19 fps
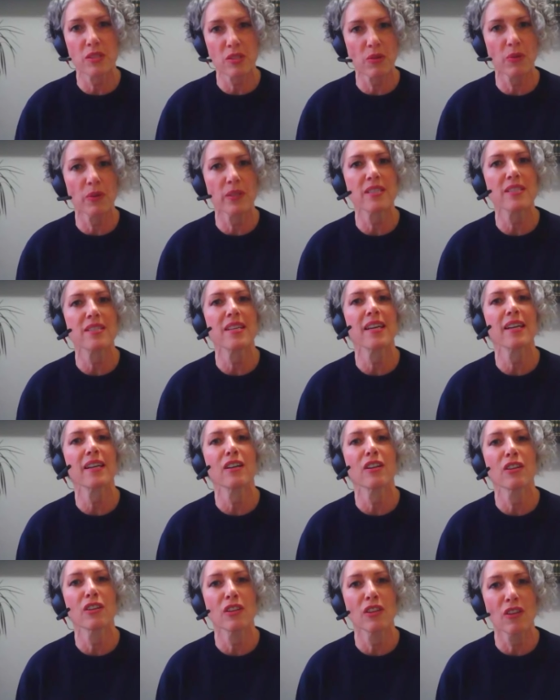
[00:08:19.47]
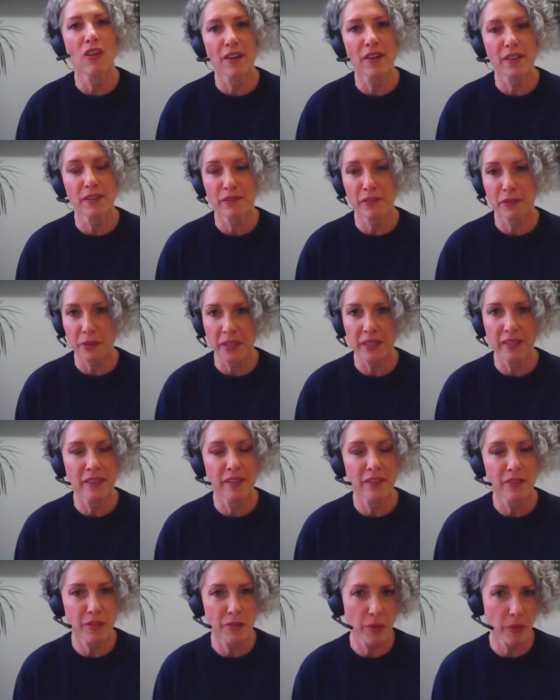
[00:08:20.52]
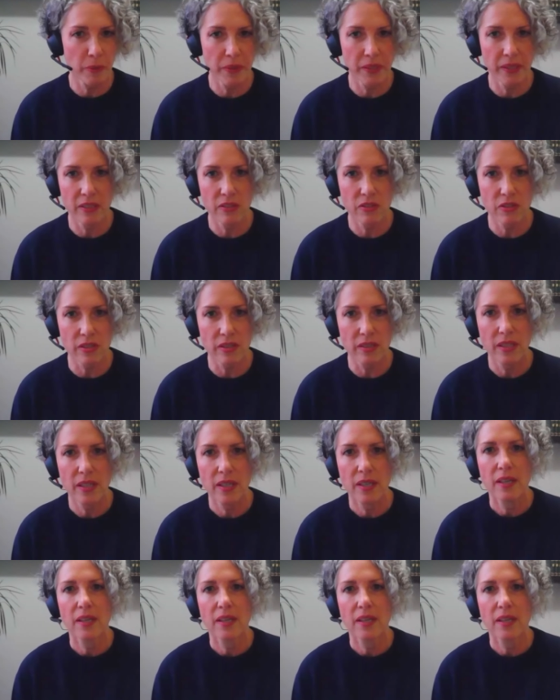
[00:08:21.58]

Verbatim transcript: is going to take a lot of grit and determination.